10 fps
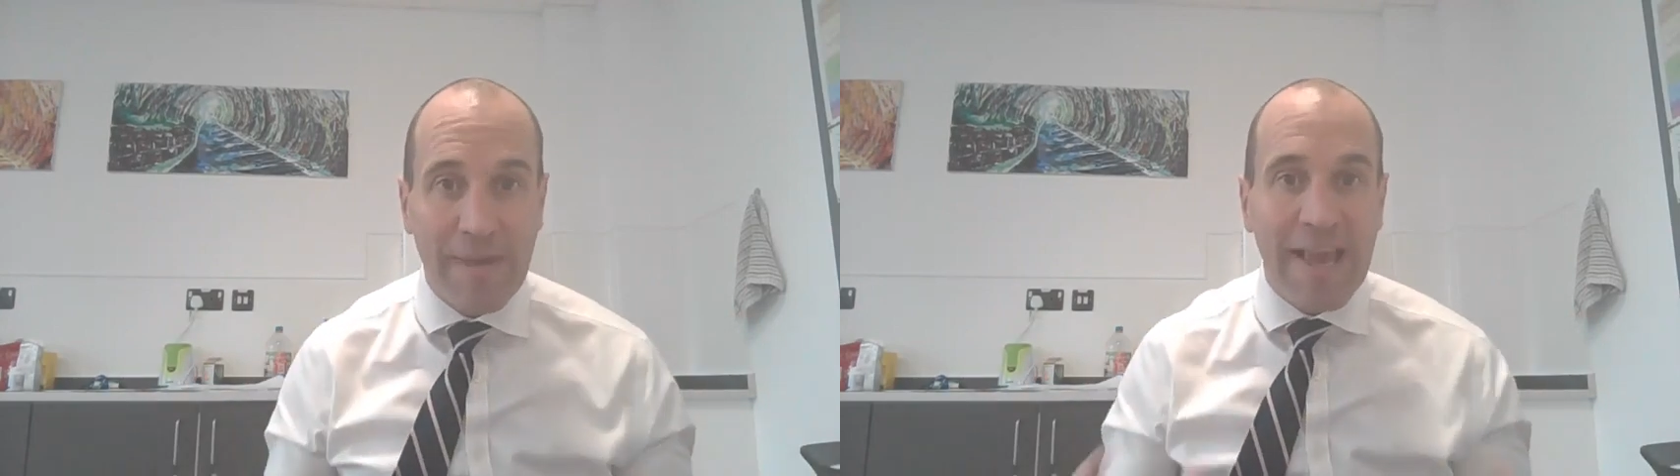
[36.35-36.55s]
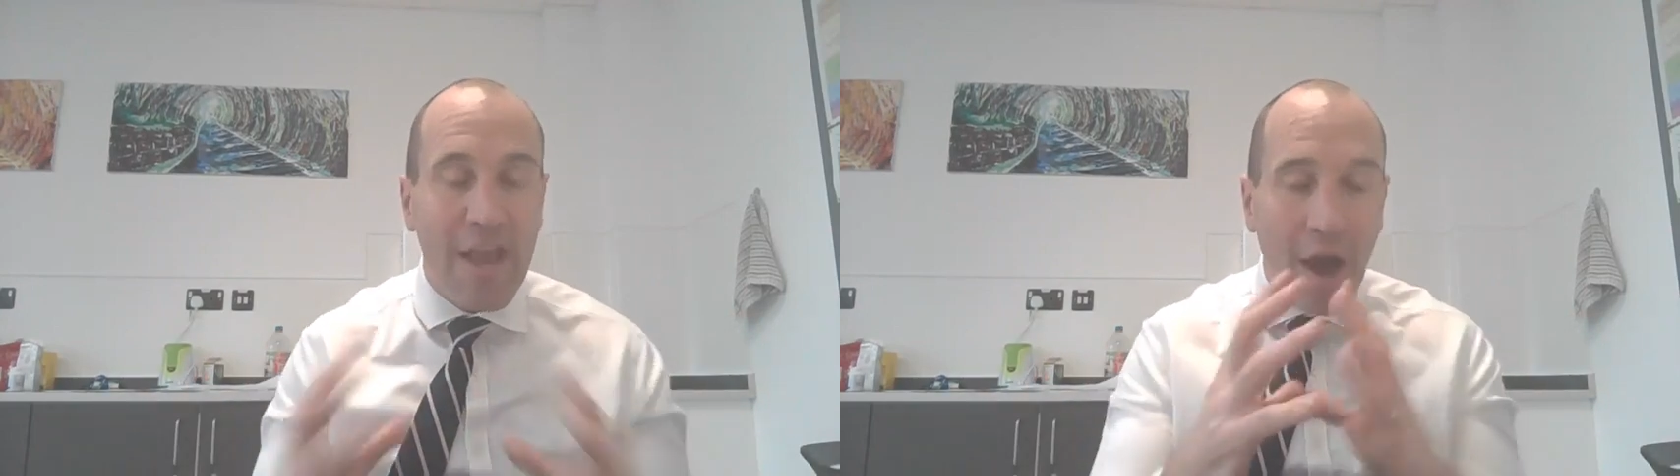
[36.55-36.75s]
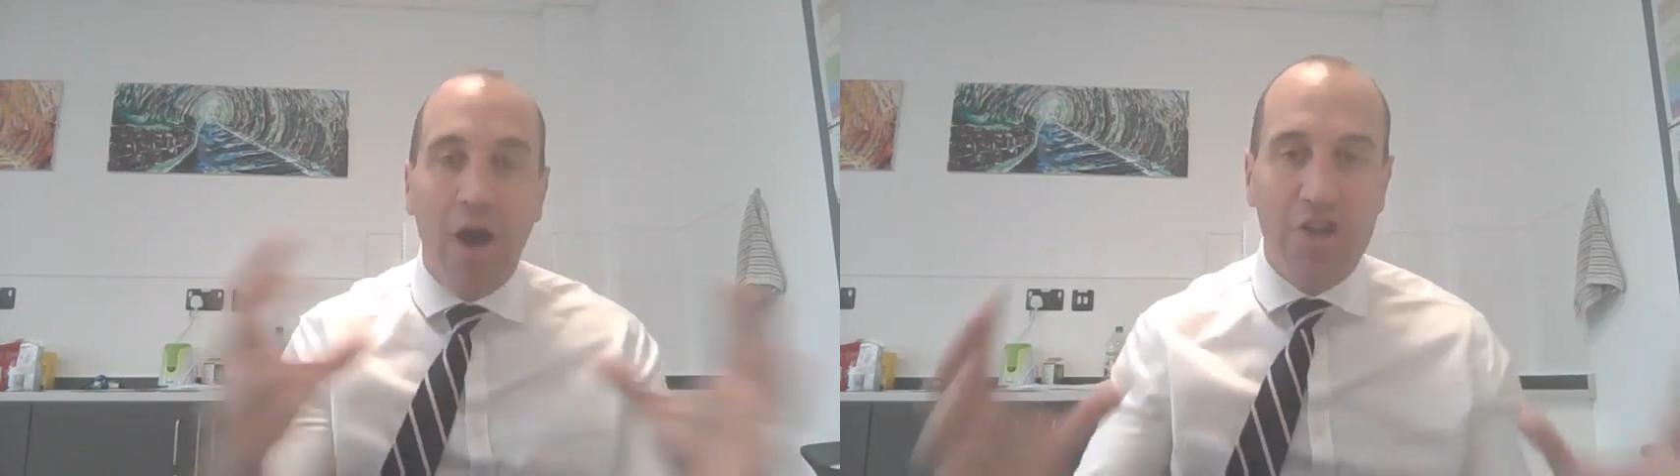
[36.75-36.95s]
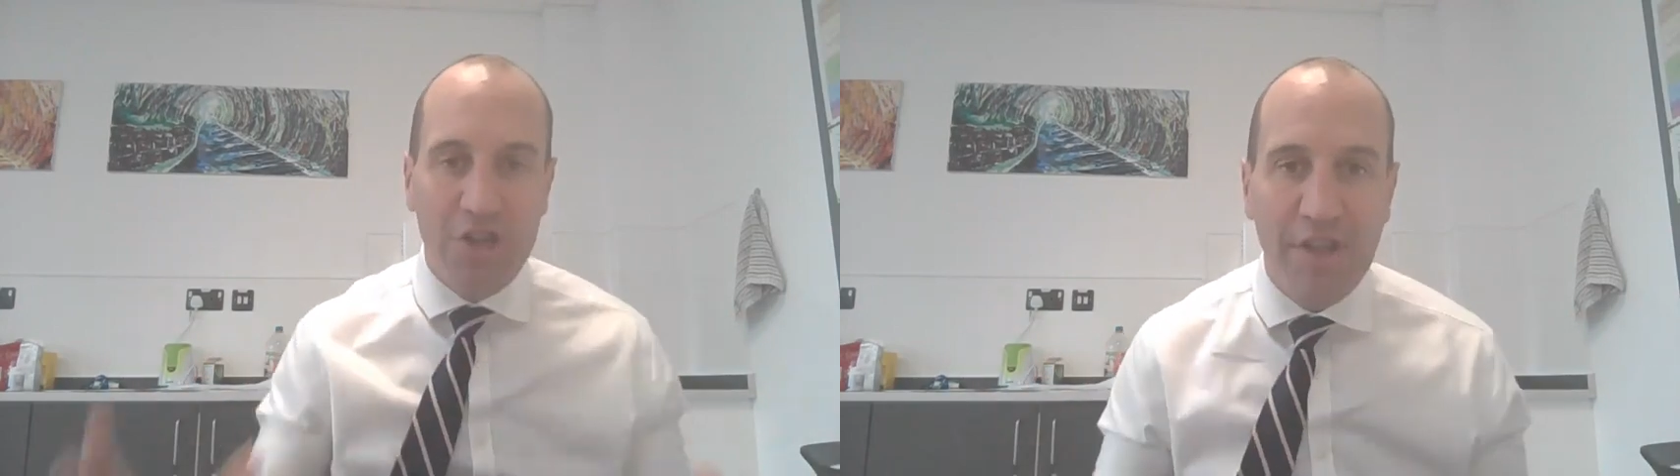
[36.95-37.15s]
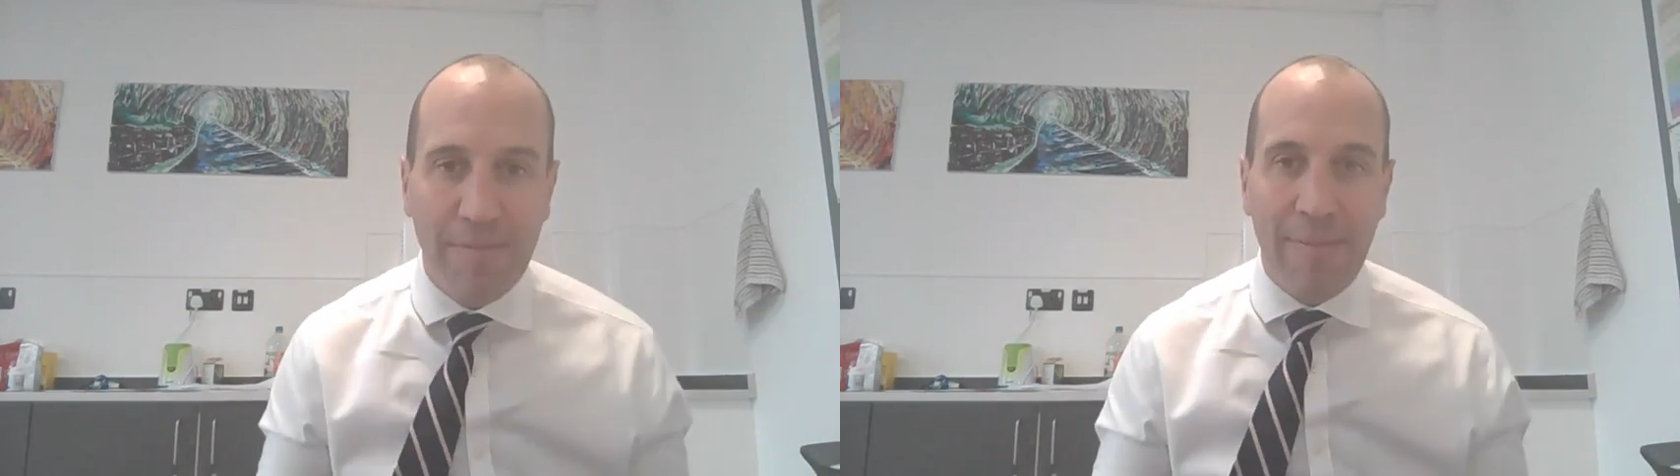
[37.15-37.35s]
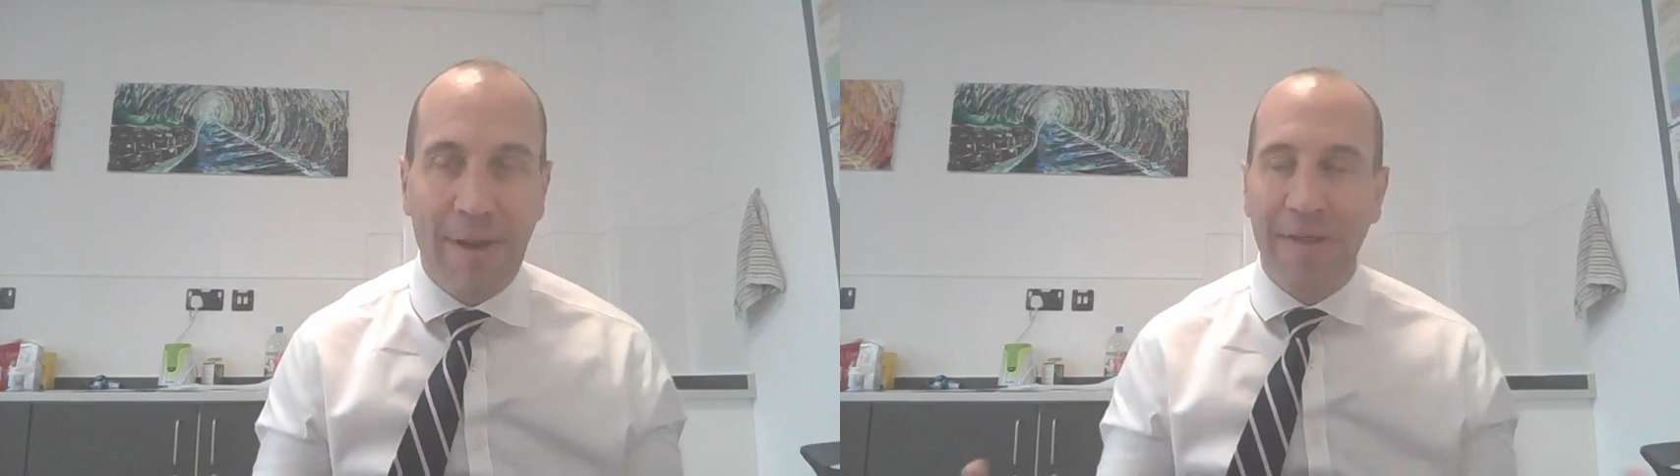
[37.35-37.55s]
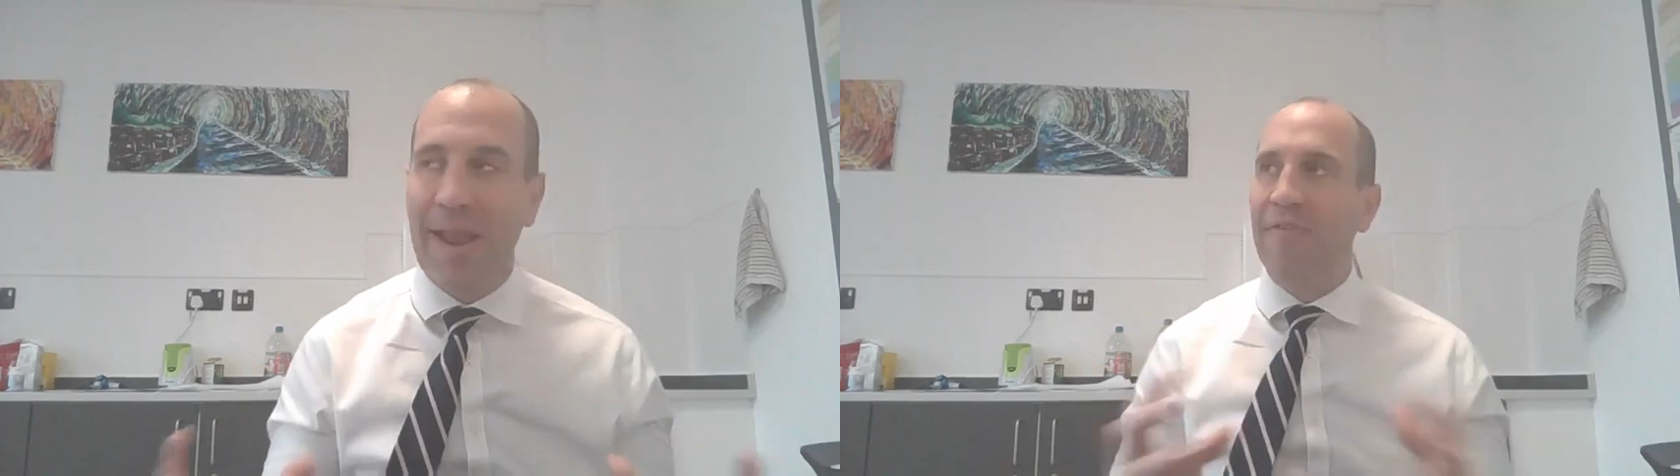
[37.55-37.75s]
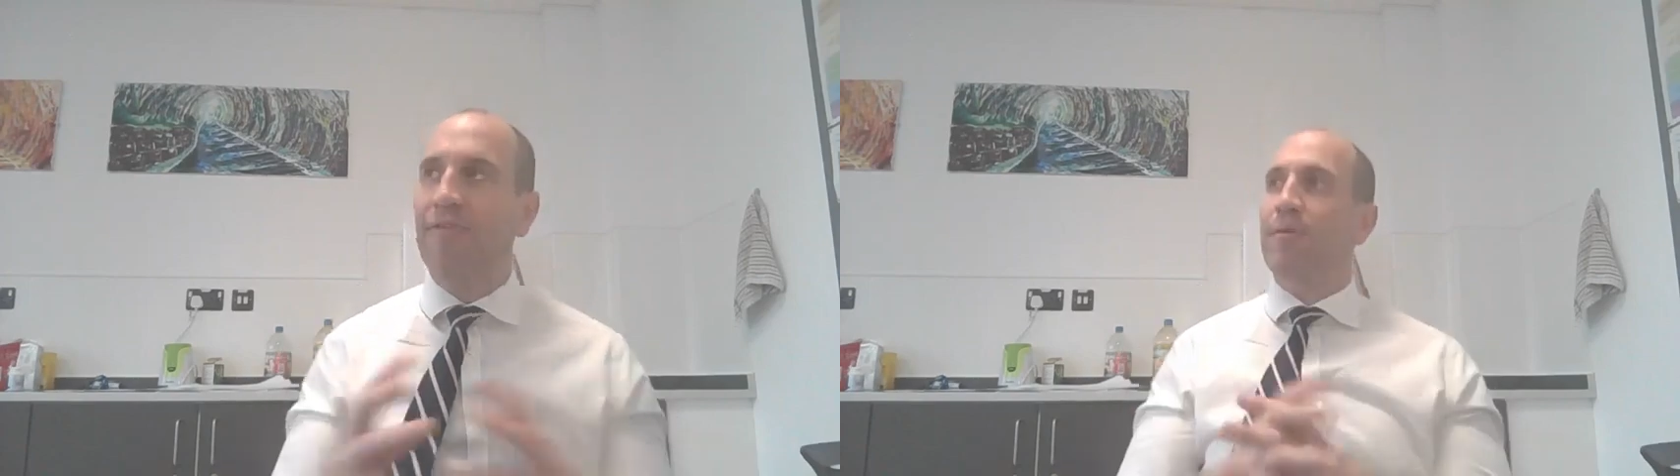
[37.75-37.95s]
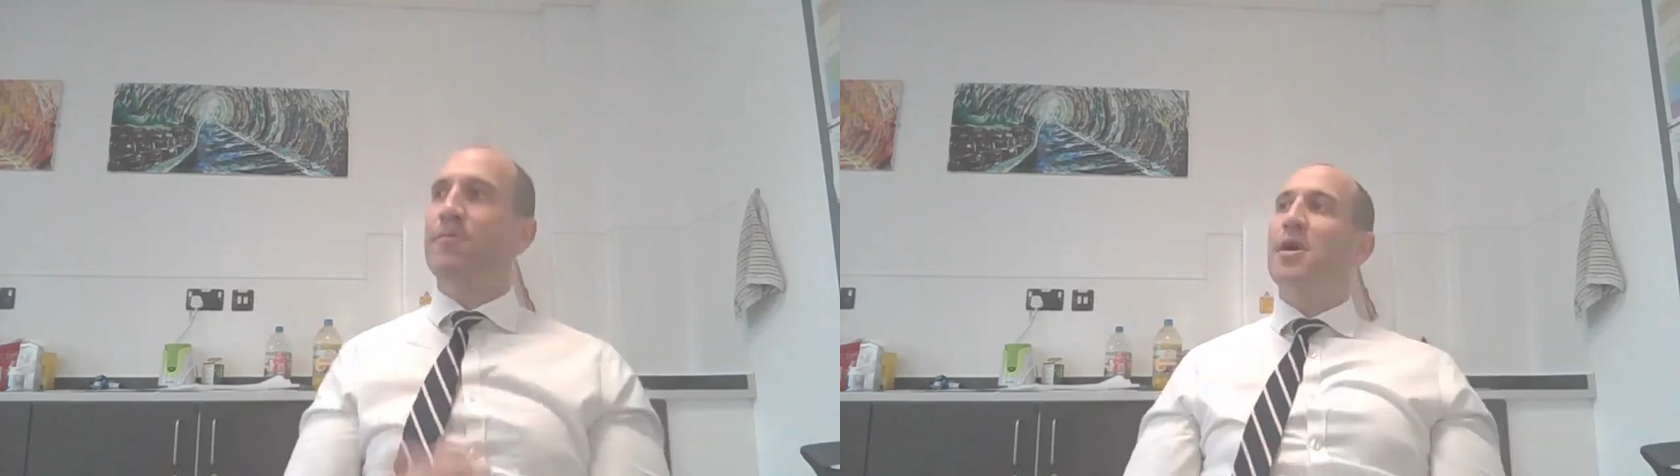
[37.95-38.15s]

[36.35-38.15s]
It can't just be about the classroom.